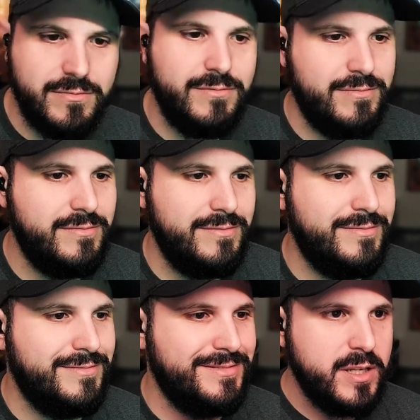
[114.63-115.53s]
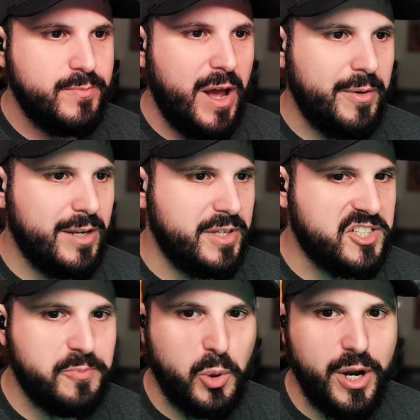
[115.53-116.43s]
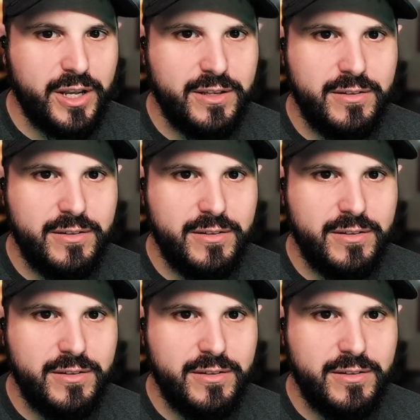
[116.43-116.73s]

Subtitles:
It's probably gonna be Sprig.